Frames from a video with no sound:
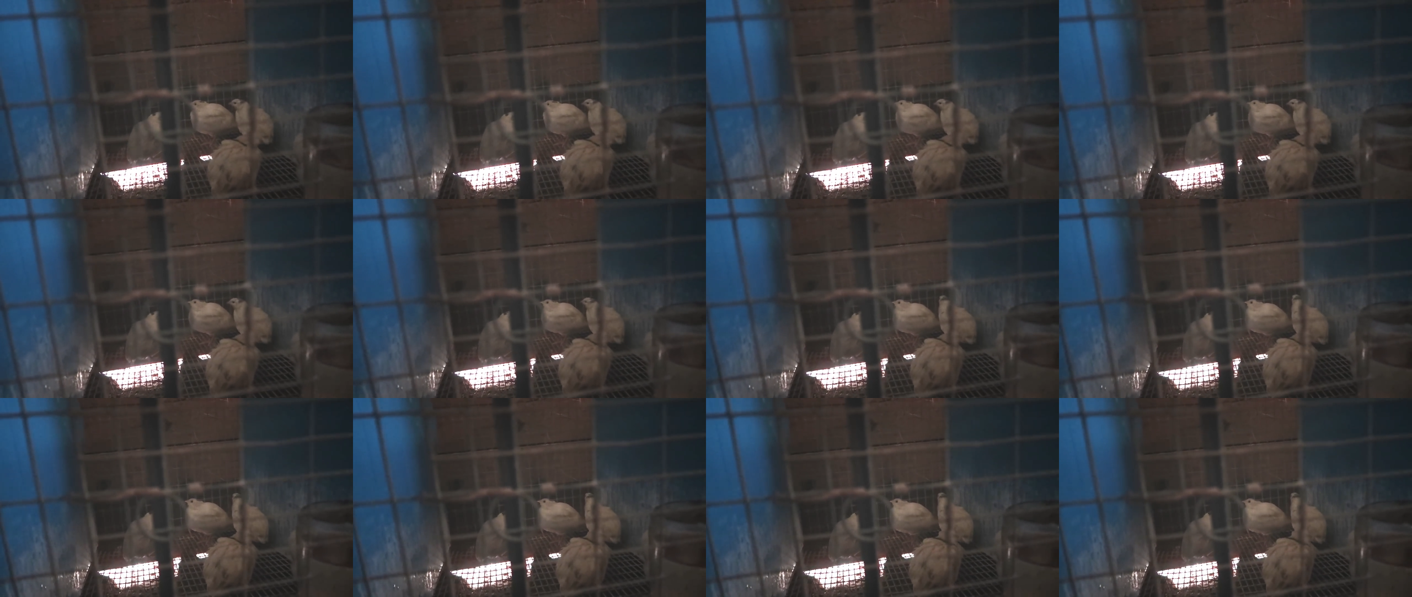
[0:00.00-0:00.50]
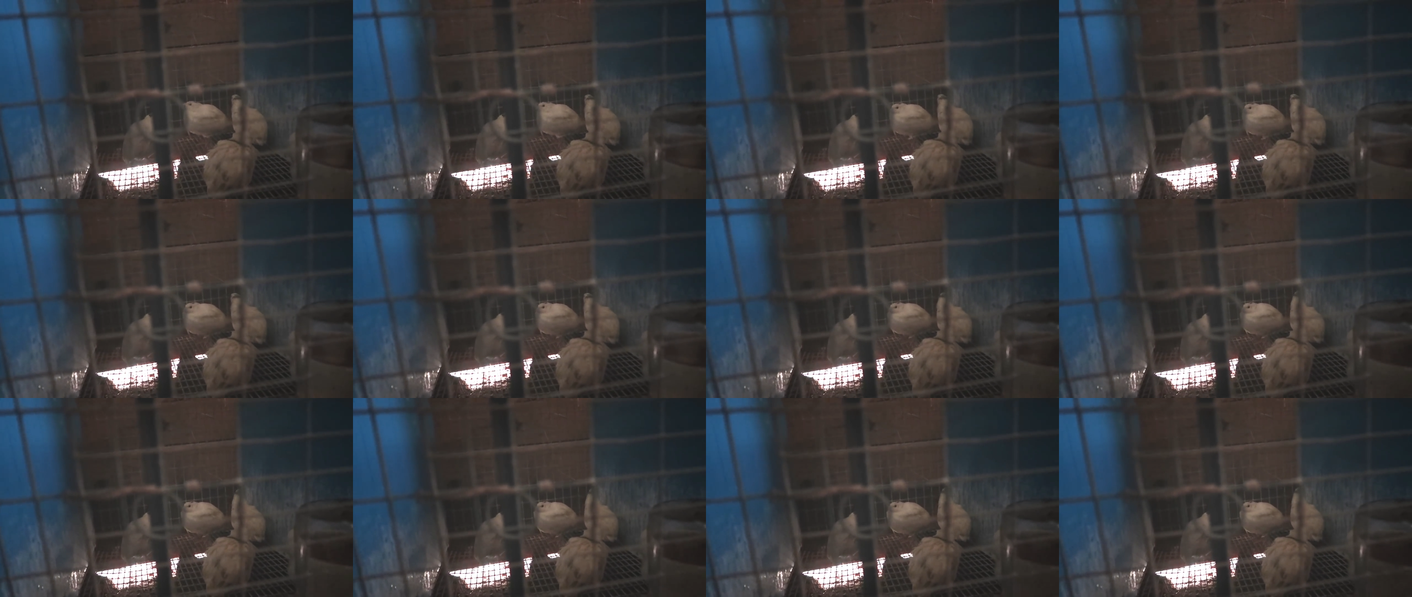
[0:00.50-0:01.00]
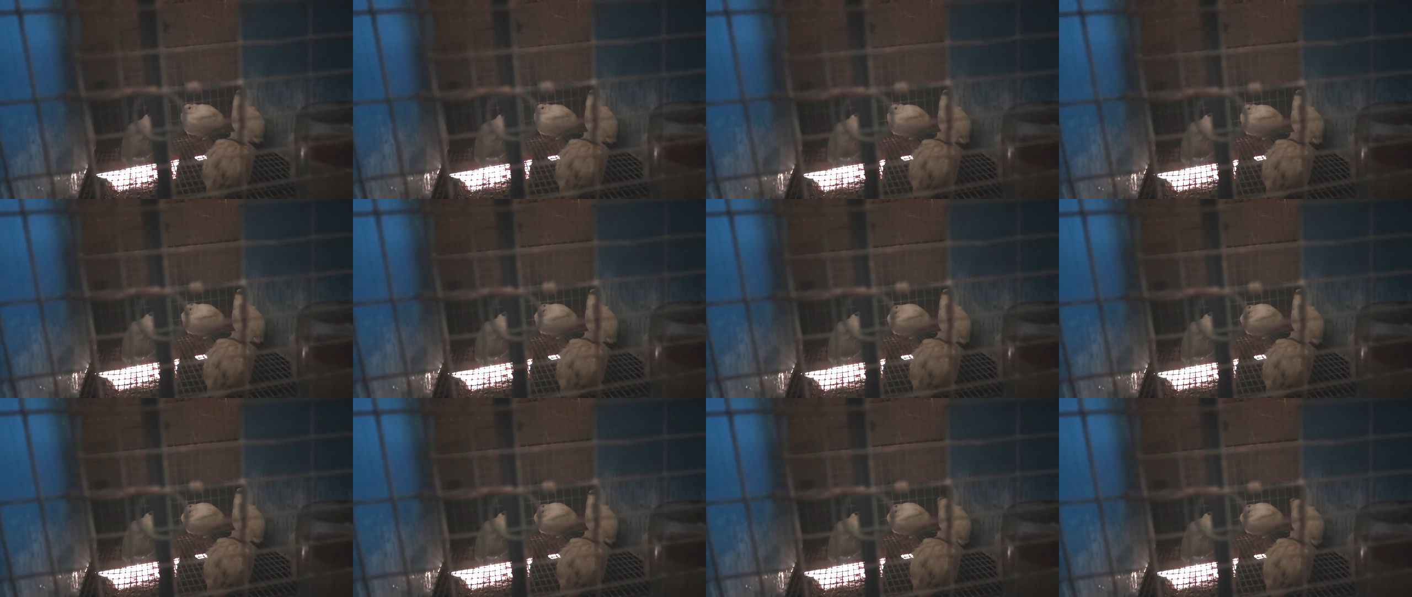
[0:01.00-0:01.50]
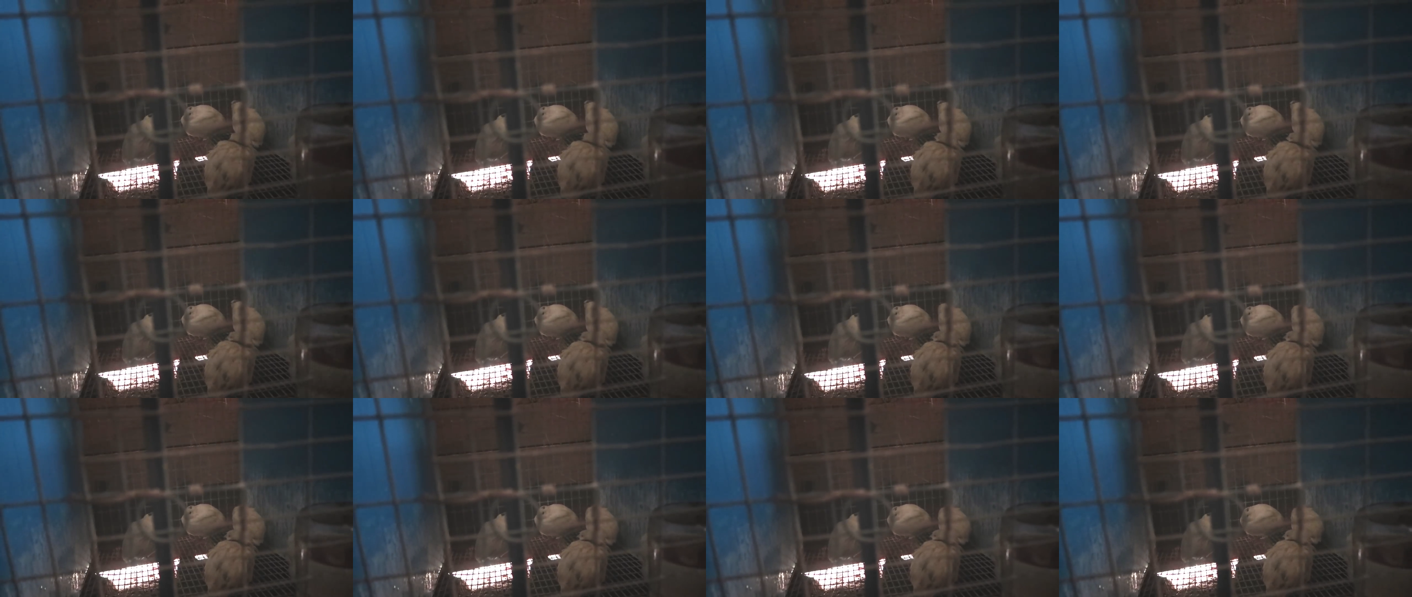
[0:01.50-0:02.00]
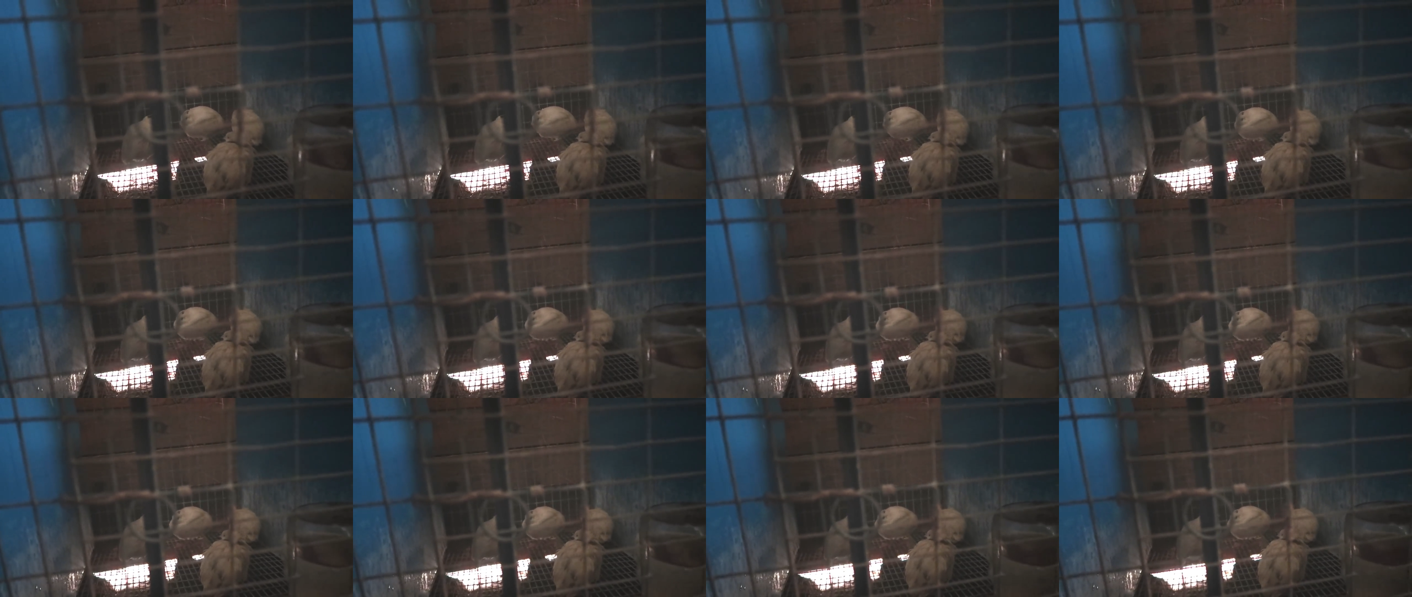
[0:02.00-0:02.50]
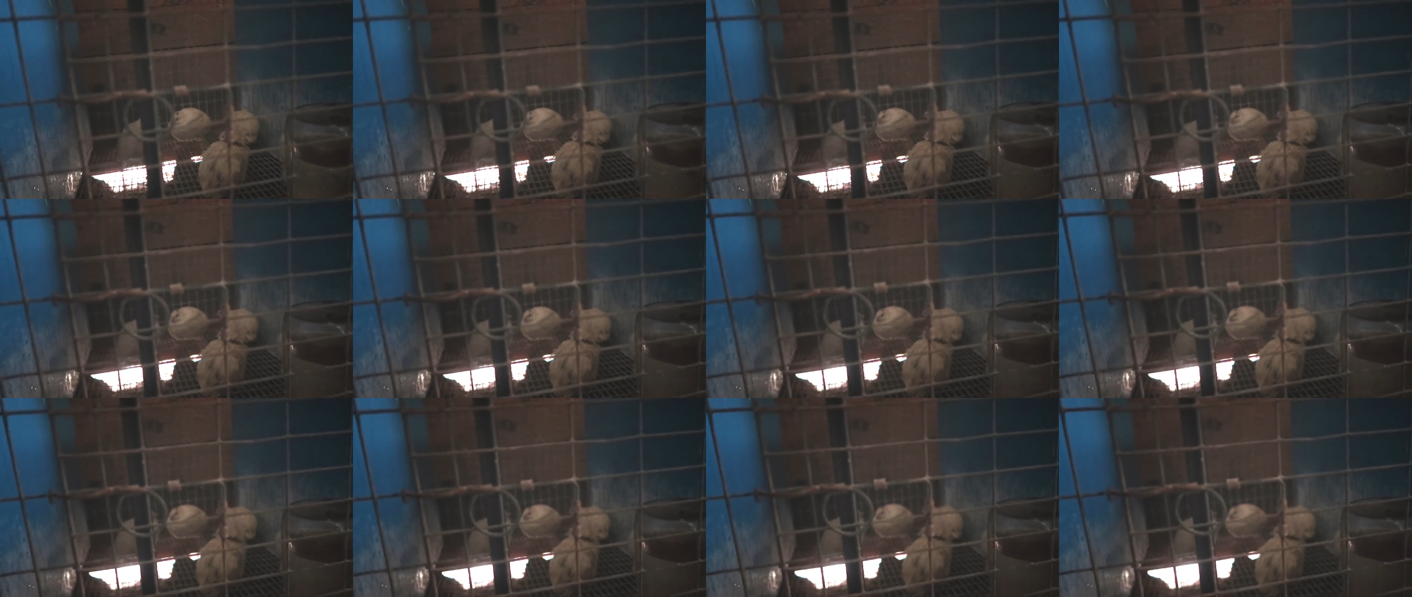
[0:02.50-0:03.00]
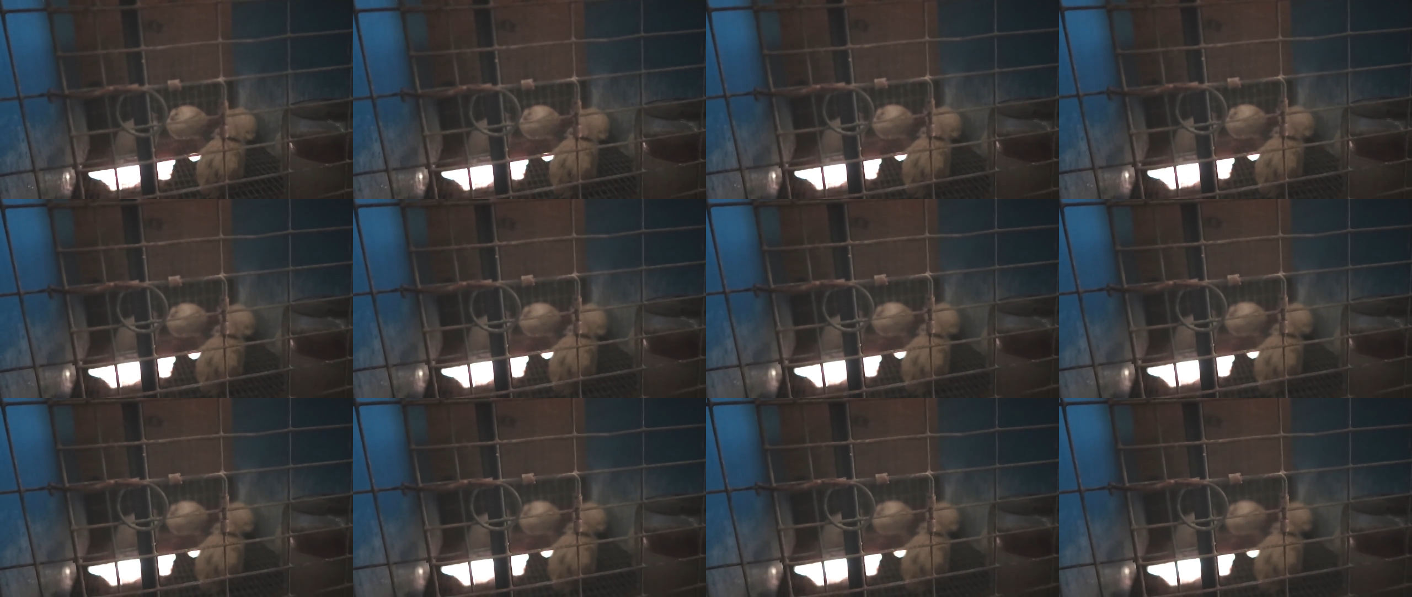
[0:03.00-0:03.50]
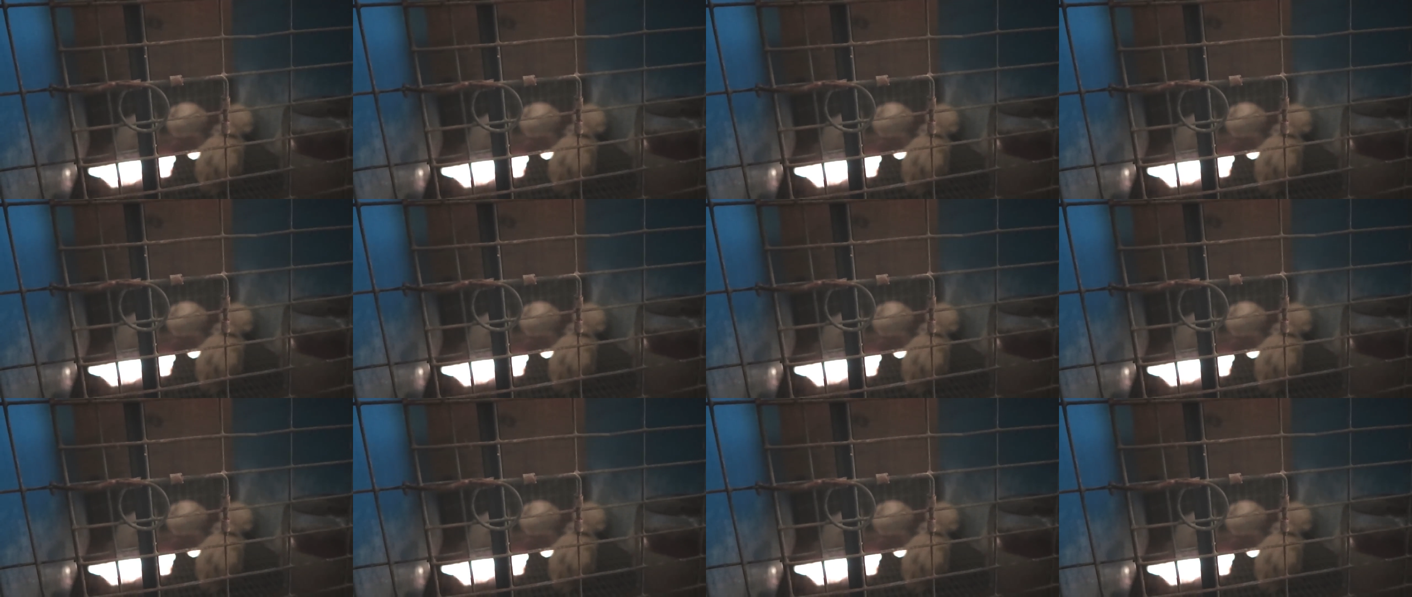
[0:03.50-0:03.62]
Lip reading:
(no speaker visible)